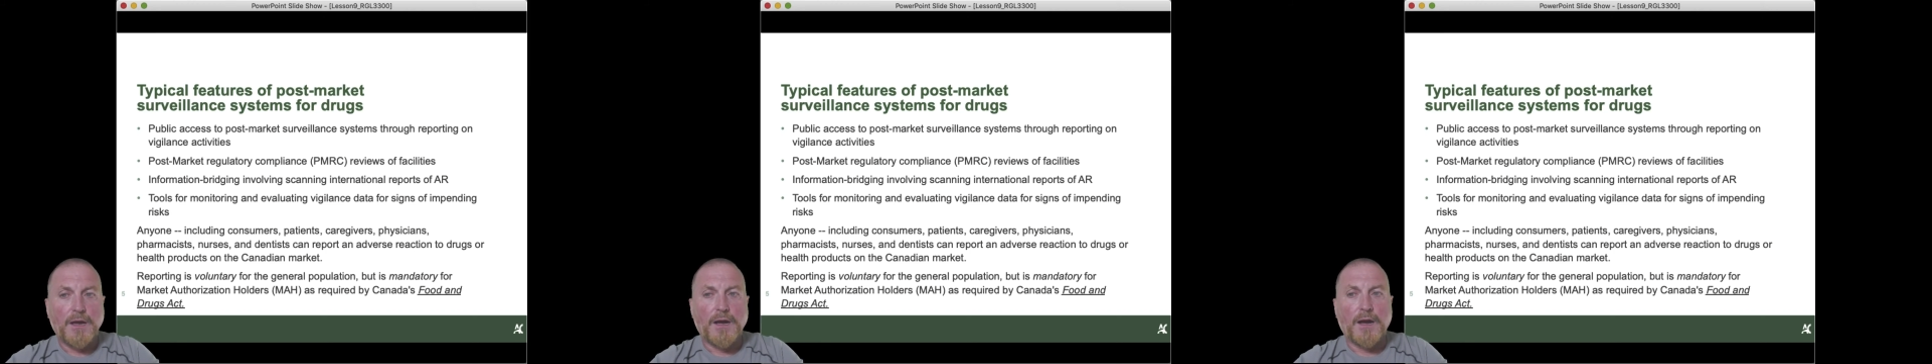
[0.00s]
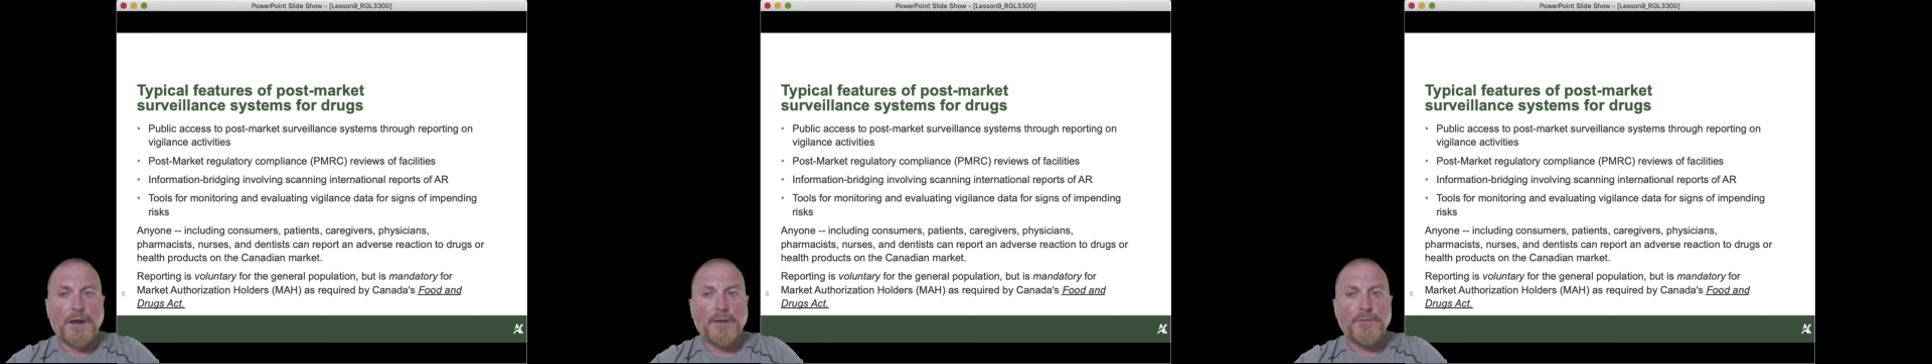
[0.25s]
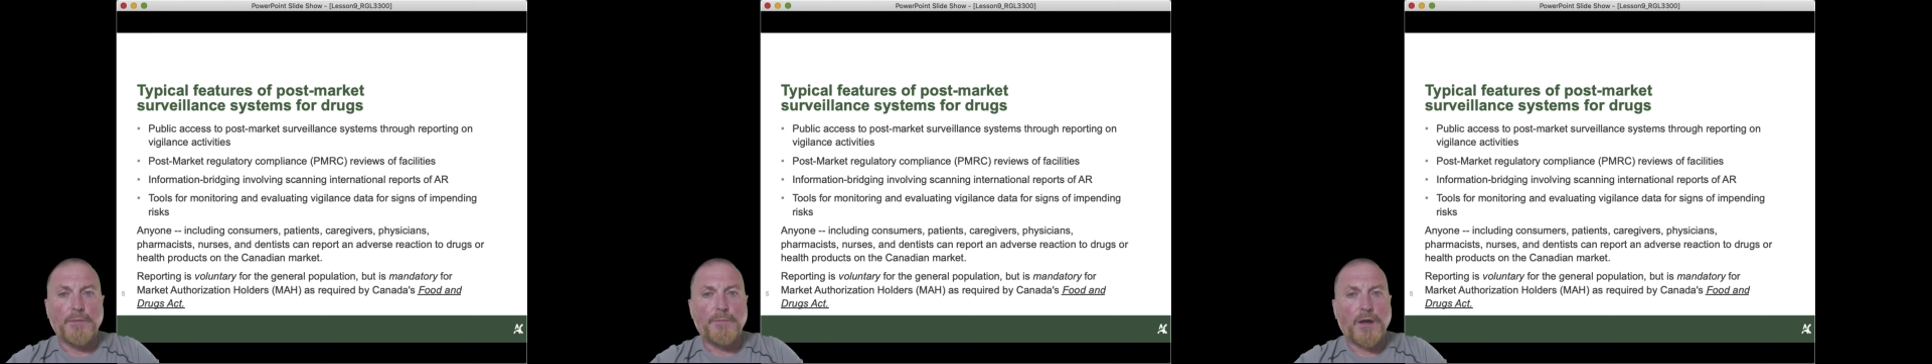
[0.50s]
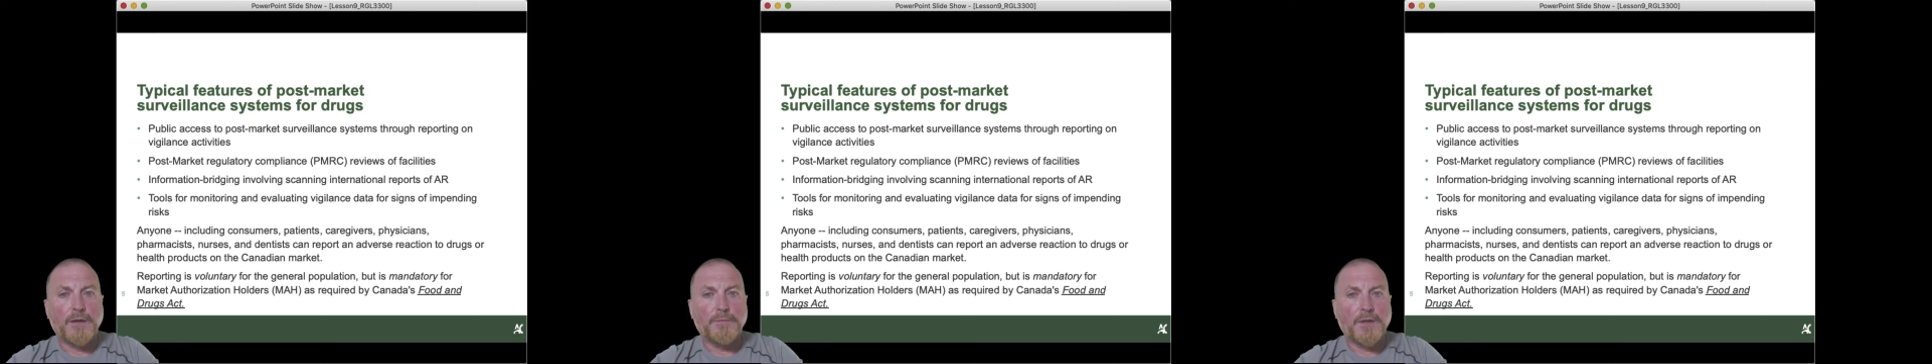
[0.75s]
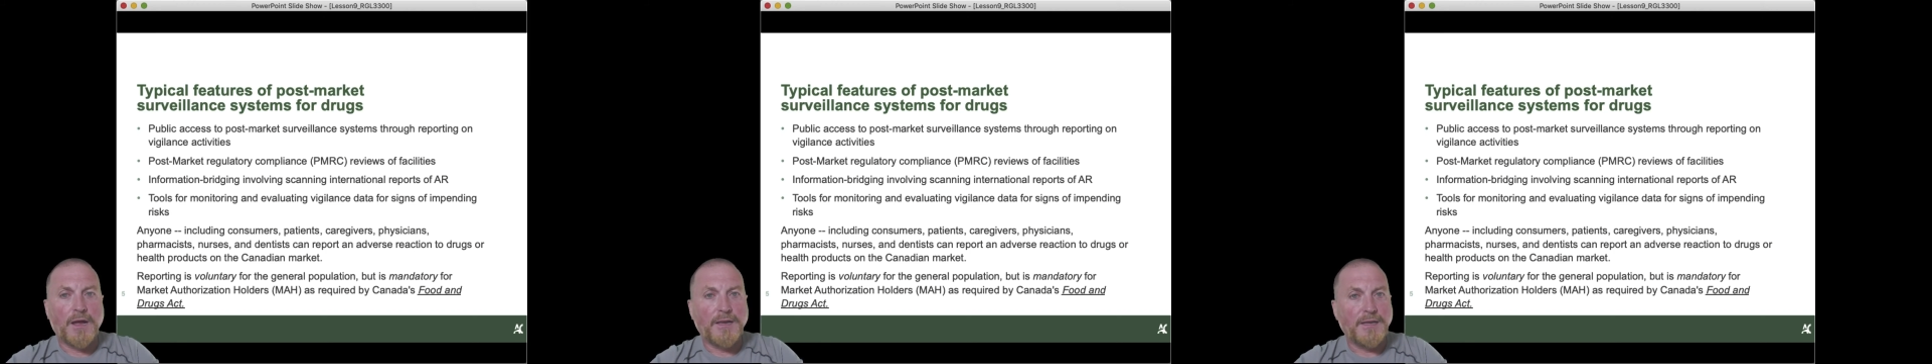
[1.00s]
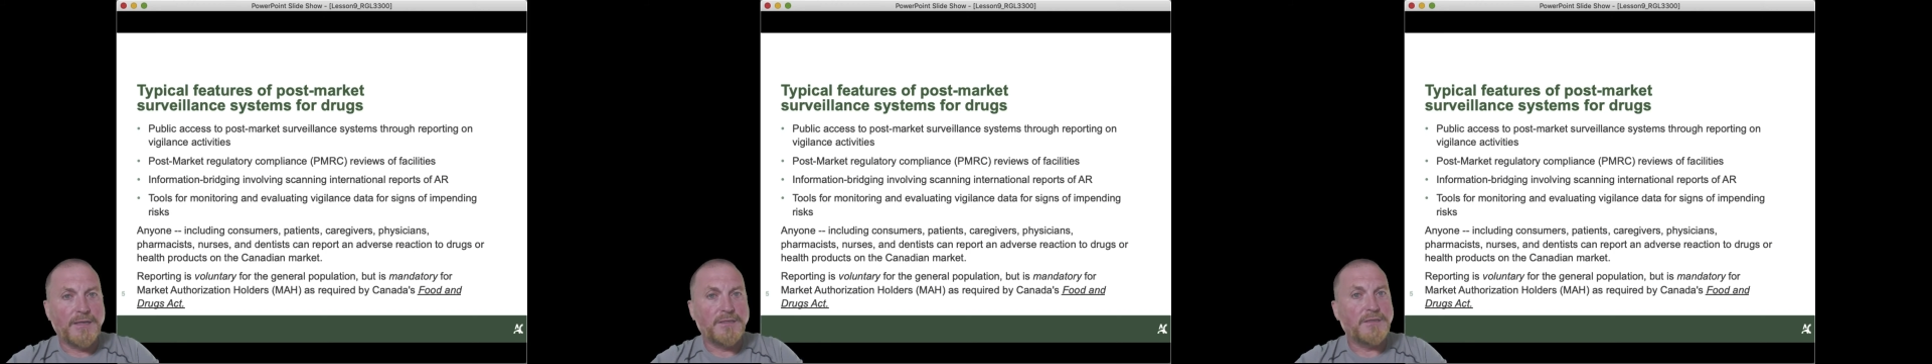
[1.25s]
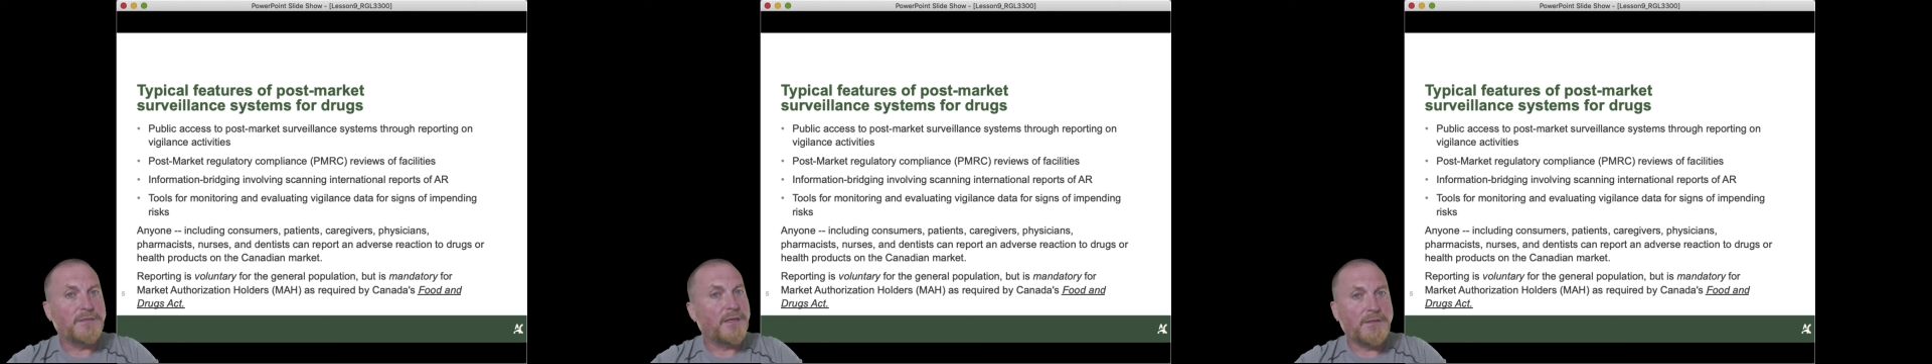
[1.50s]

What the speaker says: The bottom line is that